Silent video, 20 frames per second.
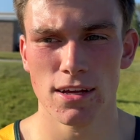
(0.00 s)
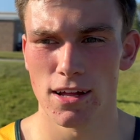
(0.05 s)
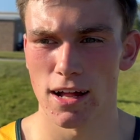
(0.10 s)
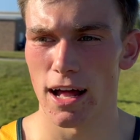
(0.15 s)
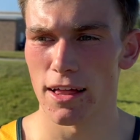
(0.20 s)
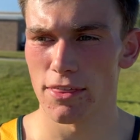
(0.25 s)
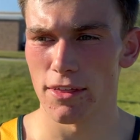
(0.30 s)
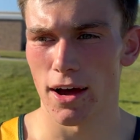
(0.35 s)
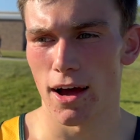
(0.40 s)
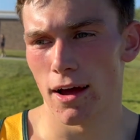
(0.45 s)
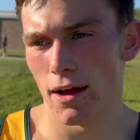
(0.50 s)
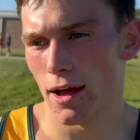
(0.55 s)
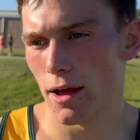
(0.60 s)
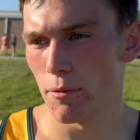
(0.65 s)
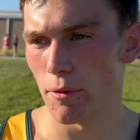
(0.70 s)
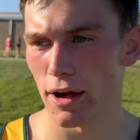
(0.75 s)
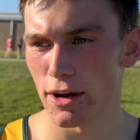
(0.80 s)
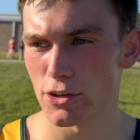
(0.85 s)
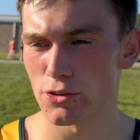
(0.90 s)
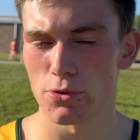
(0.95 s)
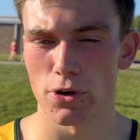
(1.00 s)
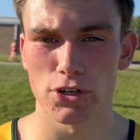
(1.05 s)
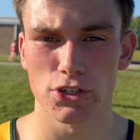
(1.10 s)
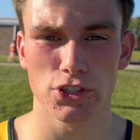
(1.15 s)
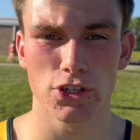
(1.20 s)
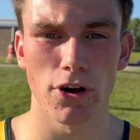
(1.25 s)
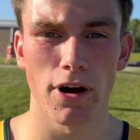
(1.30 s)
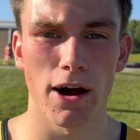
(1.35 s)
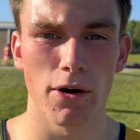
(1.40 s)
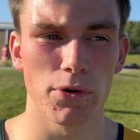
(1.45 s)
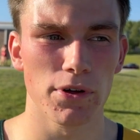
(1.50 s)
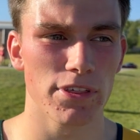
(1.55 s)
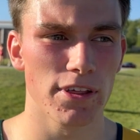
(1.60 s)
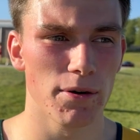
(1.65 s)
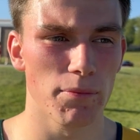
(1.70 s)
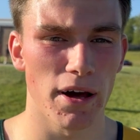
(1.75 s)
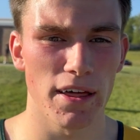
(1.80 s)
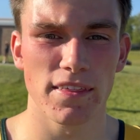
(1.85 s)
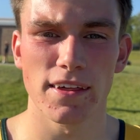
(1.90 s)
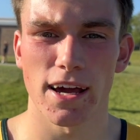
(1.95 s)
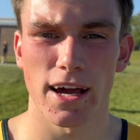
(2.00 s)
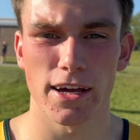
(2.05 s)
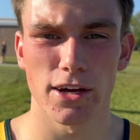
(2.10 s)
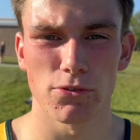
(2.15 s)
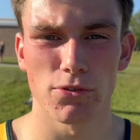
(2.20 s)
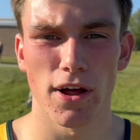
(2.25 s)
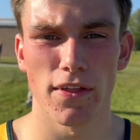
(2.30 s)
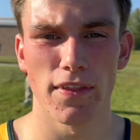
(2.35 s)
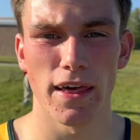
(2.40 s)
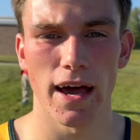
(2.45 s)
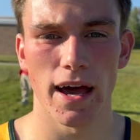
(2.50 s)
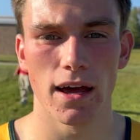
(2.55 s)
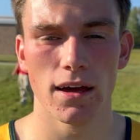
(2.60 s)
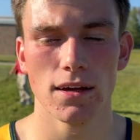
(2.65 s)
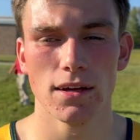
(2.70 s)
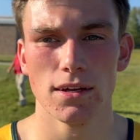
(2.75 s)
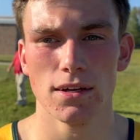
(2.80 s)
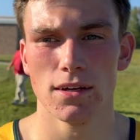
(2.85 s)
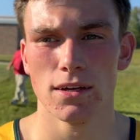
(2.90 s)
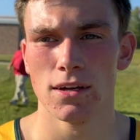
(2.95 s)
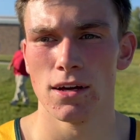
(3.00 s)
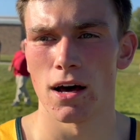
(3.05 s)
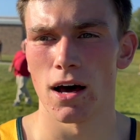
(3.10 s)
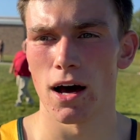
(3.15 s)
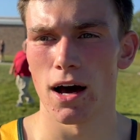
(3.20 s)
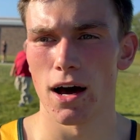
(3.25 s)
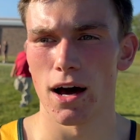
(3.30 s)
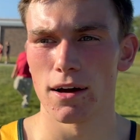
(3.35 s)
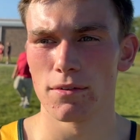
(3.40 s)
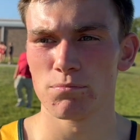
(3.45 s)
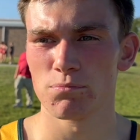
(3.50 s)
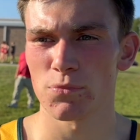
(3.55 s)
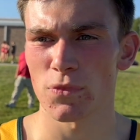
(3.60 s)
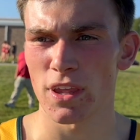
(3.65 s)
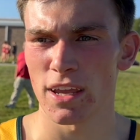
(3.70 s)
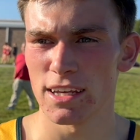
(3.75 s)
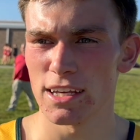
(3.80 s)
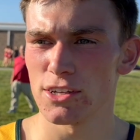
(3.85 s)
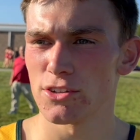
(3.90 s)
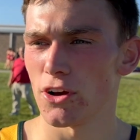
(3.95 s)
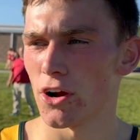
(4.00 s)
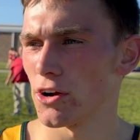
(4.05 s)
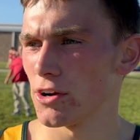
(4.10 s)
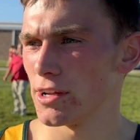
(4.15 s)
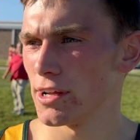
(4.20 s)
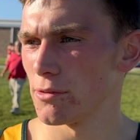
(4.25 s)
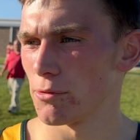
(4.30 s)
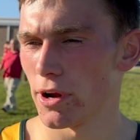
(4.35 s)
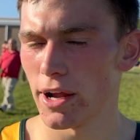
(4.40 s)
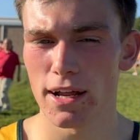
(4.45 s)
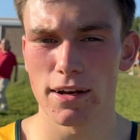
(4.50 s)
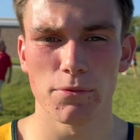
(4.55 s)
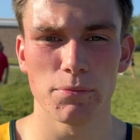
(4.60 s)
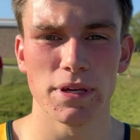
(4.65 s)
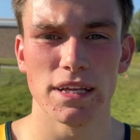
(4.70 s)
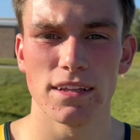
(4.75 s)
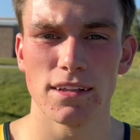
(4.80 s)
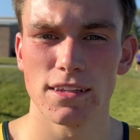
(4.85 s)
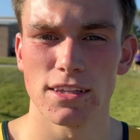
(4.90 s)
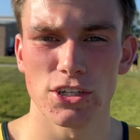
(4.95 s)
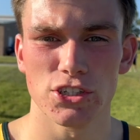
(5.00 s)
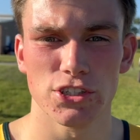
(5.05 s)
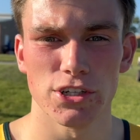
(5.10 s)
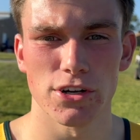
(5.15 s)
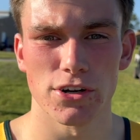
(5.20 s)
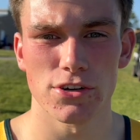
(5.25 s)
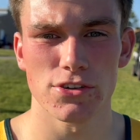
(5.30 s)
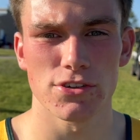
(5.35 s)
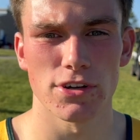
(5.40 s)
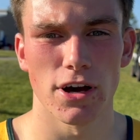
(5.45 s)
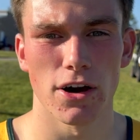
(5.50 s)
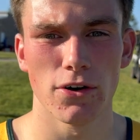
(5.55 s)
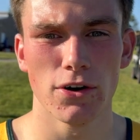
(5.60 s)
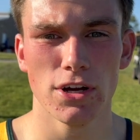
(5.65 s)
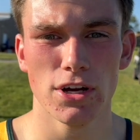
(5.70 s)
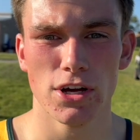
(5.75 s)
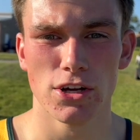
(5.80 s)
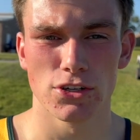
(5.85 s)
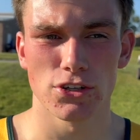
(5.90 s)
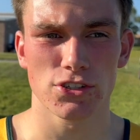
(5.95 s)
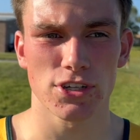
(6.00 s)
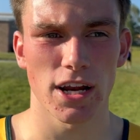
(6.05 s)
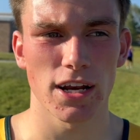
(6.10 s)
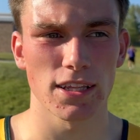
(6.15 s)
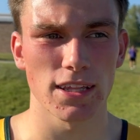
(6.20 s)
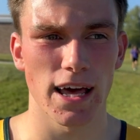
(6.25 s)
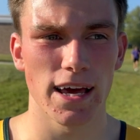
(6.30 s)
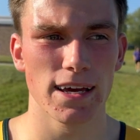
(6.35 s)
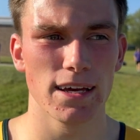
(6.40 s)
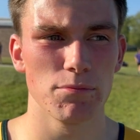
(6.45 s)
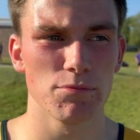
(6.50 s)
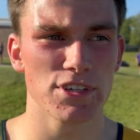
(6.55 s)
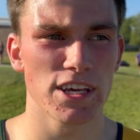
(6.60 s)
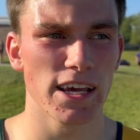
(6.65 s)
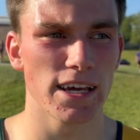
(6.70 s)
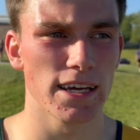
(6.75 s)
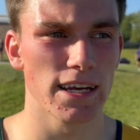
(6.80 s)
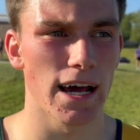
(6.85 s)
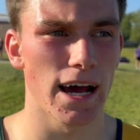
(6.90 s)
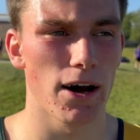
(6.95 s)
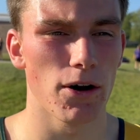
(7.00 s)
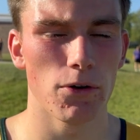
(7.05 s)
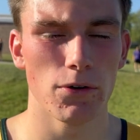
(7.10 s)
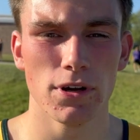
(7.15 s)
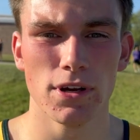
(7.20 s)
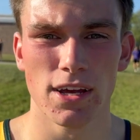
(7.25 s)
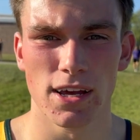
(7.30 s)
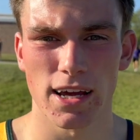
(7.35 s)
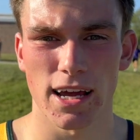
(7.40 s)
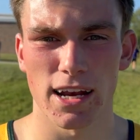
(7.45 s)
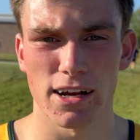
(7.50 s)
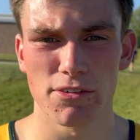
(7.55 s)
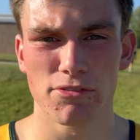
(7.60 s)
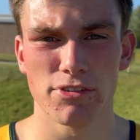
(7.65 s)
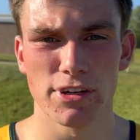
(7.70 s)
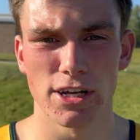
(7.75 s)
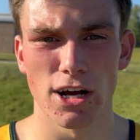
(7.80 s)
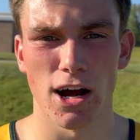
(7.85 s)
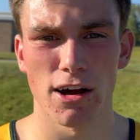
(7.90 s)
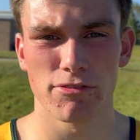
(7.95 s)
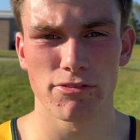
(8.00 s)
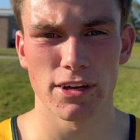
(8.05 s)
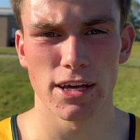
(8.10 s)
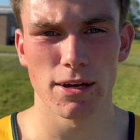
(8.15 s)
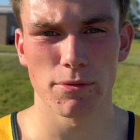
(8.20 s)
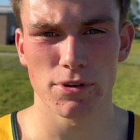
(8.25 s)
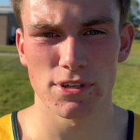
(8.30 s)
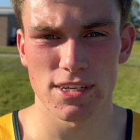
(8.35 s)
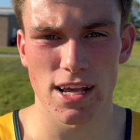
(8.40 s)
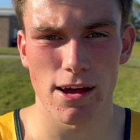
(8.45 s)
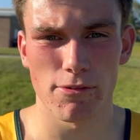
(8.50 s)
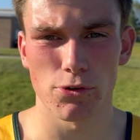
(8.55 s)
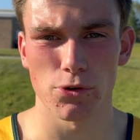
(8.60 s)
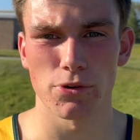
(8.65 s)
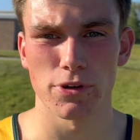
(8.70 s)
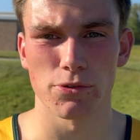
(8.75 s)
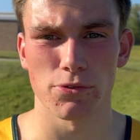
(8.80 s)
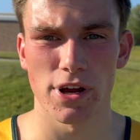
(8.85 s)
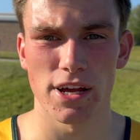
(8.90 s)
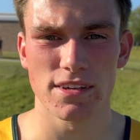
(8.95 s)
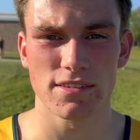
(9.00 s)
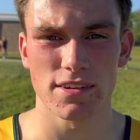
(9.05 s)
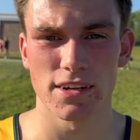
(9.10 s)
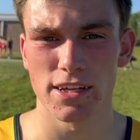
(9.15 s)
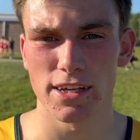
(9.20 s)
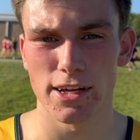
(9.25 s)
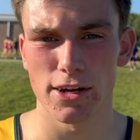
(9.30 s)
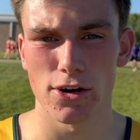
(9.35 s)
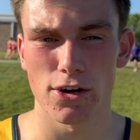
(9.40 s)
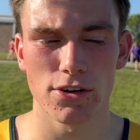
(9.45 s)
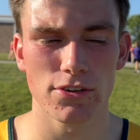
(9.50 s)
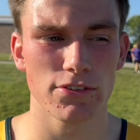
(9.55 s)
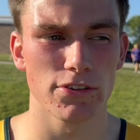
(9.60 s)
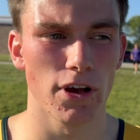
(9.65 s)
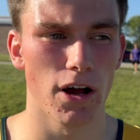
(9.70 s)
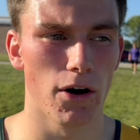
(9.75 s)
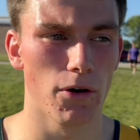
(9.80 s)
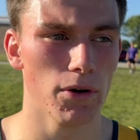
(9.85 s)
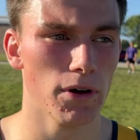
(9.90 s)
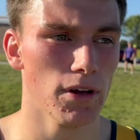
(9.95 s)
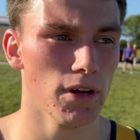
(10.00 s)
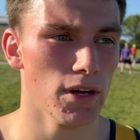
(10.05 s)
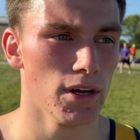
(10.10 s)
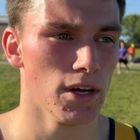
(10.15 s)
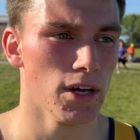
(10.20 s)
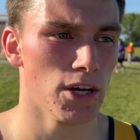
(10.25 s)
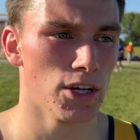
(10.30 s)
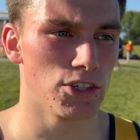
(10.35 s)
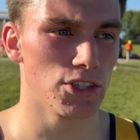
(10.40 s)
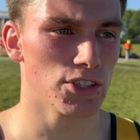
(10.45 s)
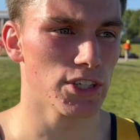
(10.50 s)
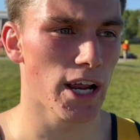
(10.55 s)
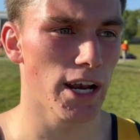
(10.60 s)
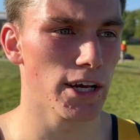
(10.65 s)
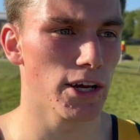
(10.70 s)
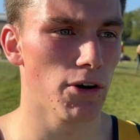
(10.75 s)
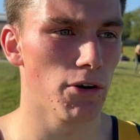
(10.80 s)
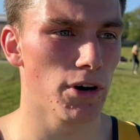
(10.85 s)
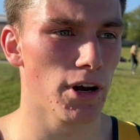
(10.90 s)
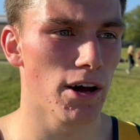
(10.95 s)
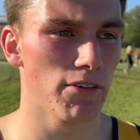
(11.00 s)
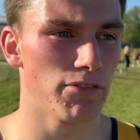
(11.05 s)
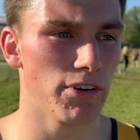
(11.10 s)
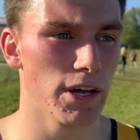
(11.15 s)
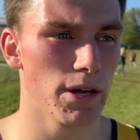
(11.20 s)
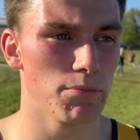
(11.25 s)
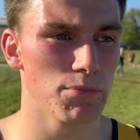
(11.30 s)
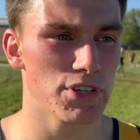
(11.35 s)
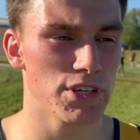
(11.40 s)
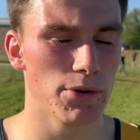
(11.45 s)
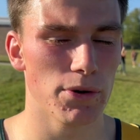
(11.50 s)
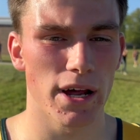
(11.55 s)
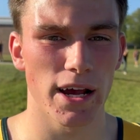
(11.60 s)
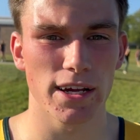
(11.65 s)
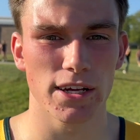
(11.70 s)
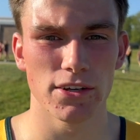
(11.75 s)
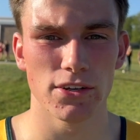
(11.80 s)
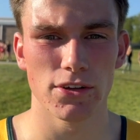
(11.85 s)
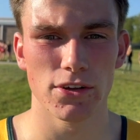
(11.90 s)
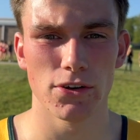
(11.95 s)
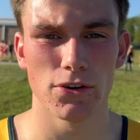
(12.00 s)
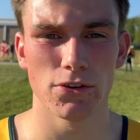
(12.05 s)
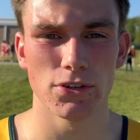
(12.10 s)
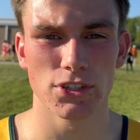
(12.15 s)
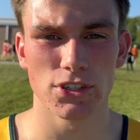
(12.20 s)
I thought, hey, might as well just go out with him. I think I could run that. He's already ran a meet this year, so just kind of let him take it out, kind of feed off him because I haven't really raced in a year. So just kind of going off him, see what I could do.